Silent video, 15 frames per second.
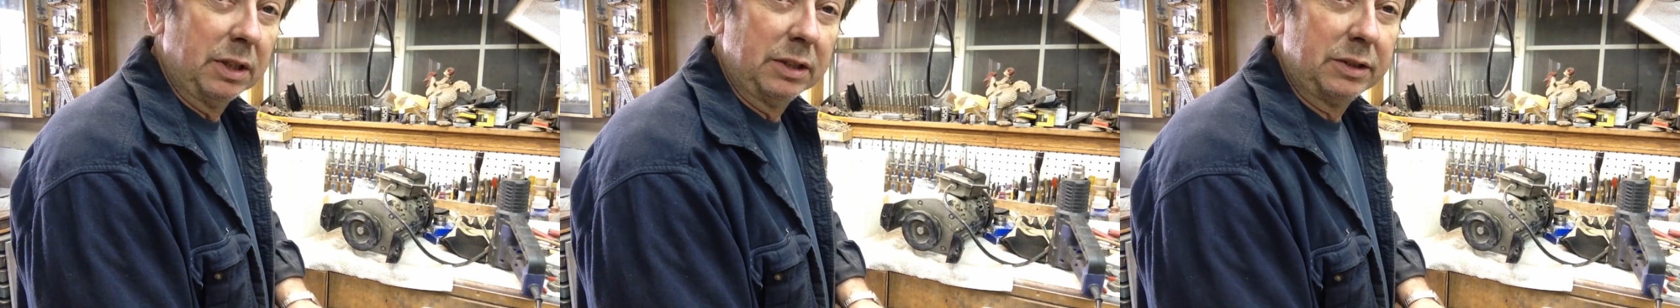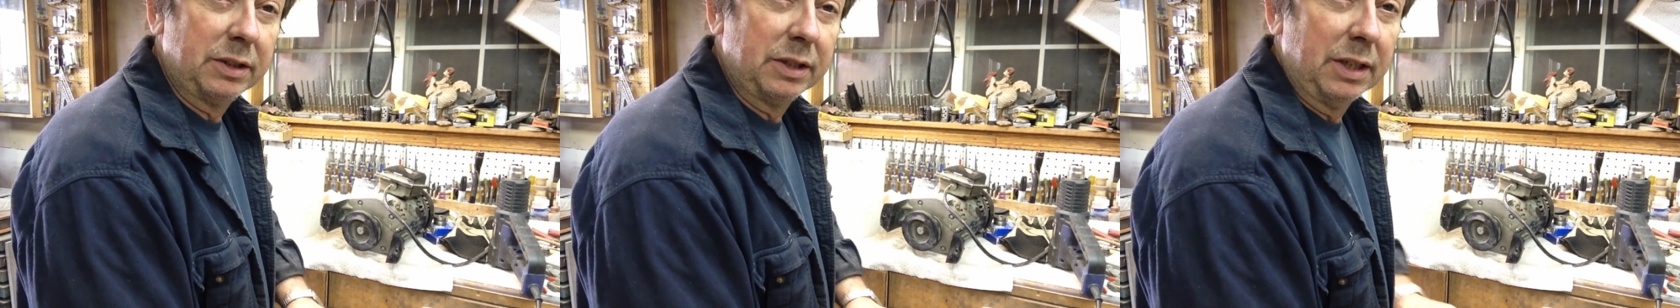
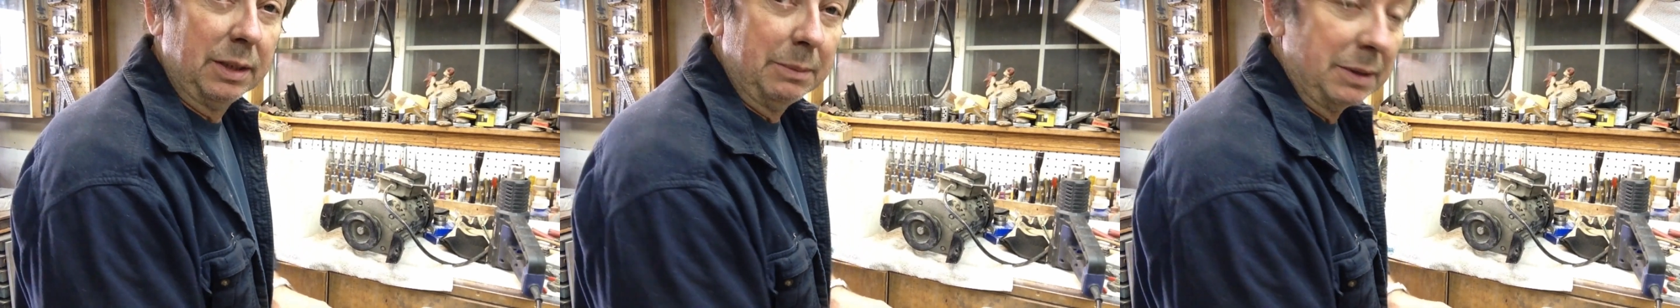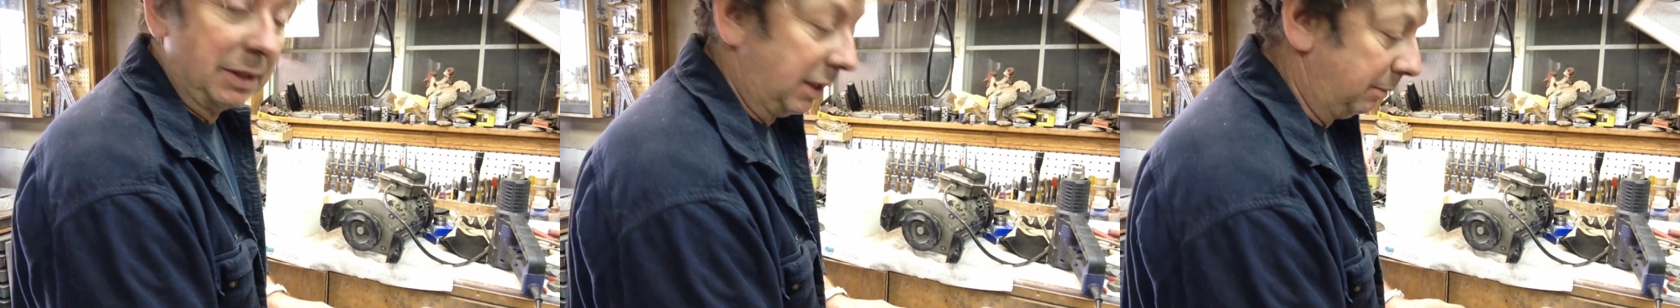
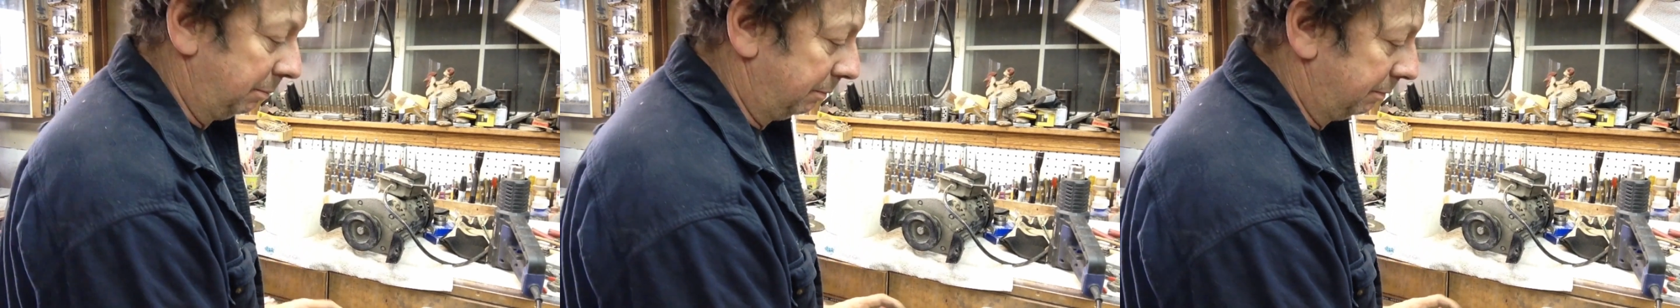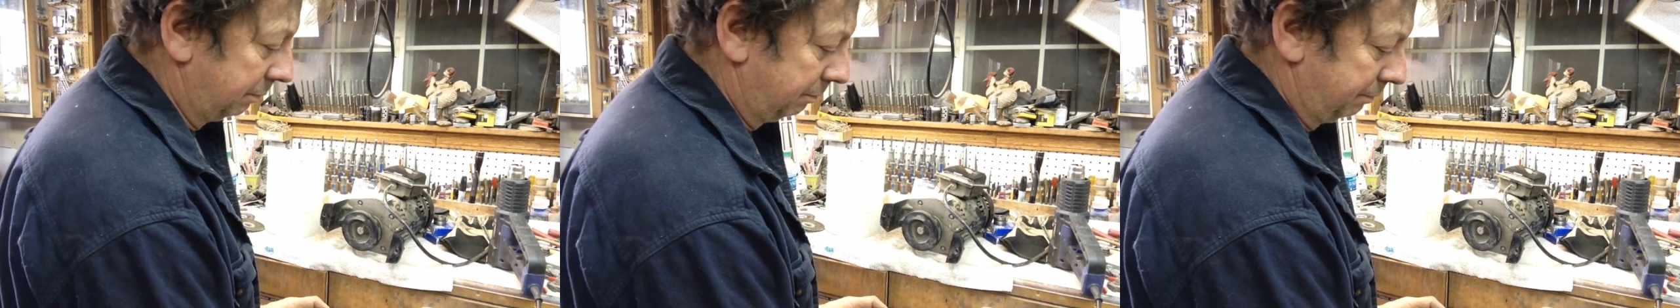lunchtime and
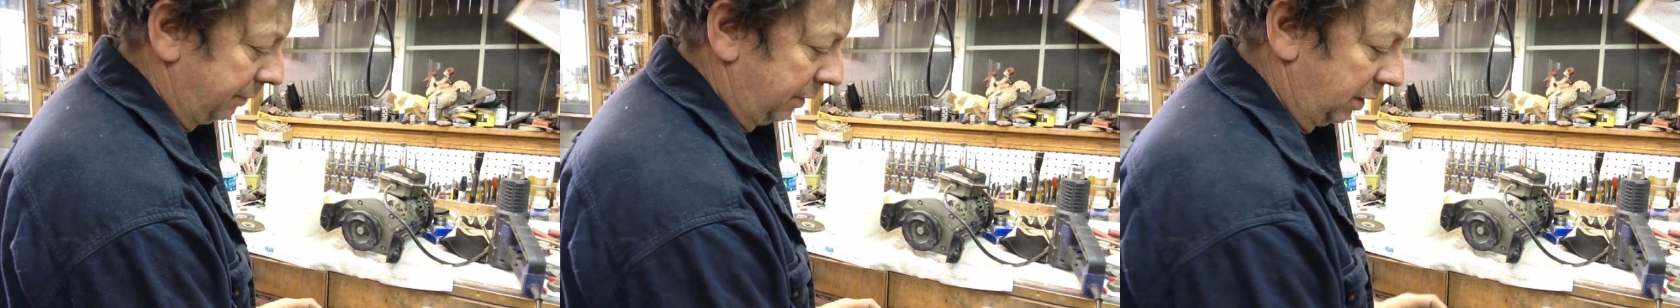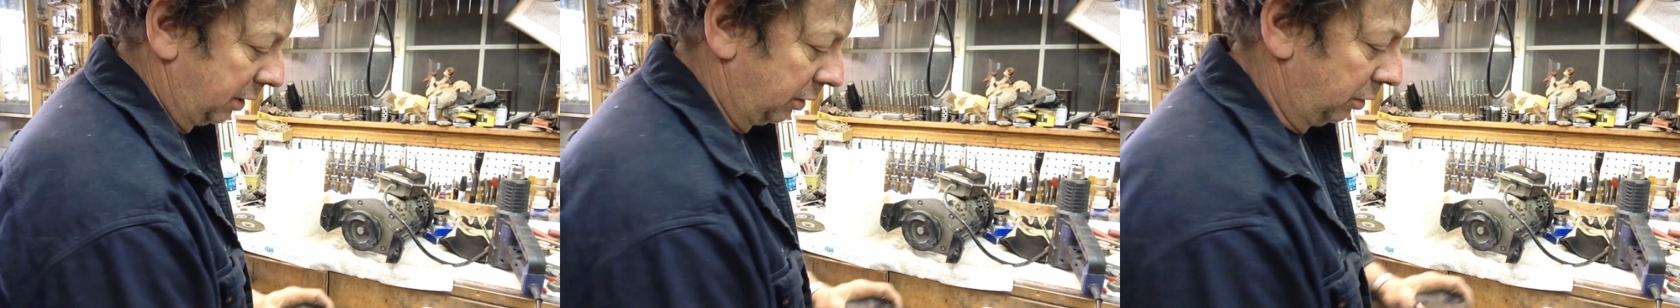I'm
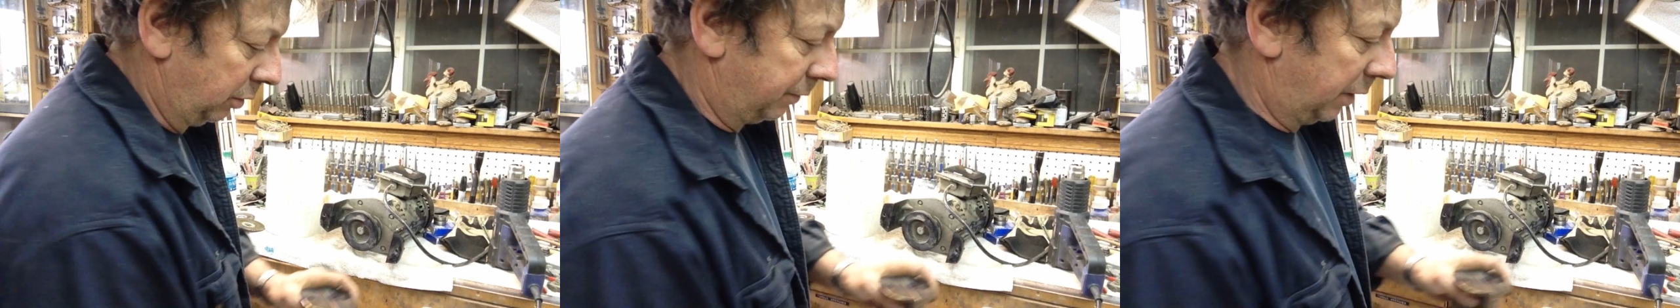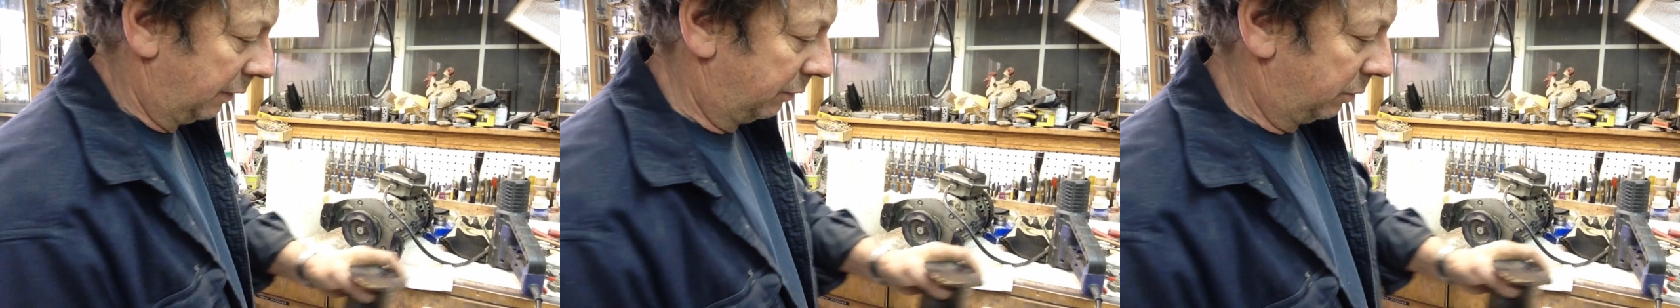going to
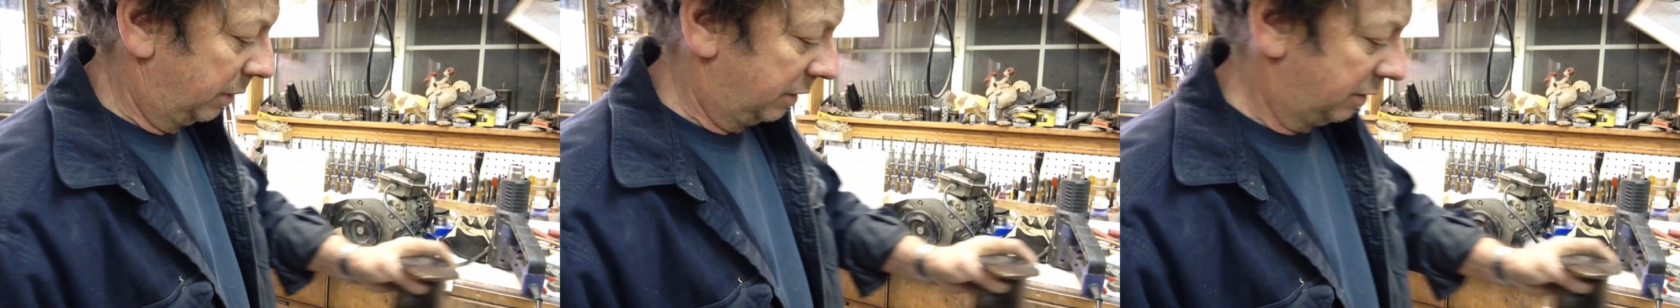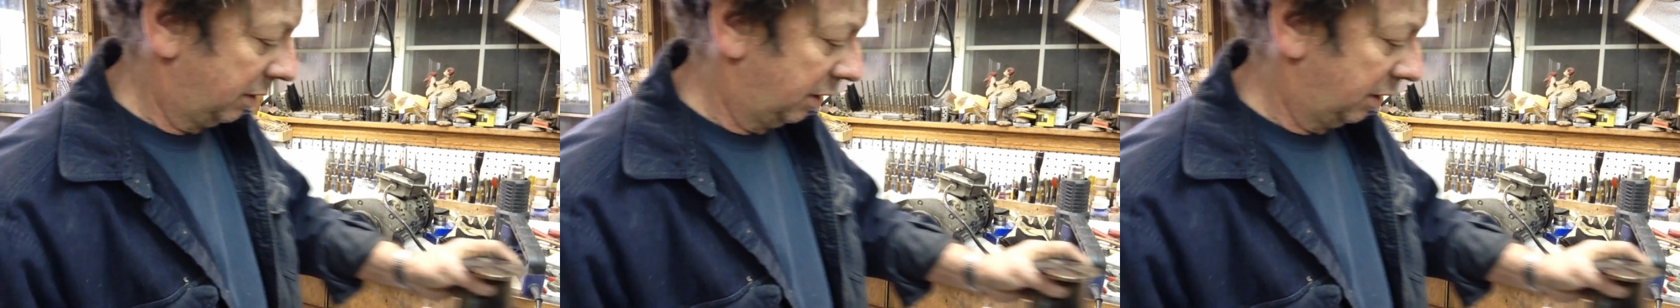goof off the rest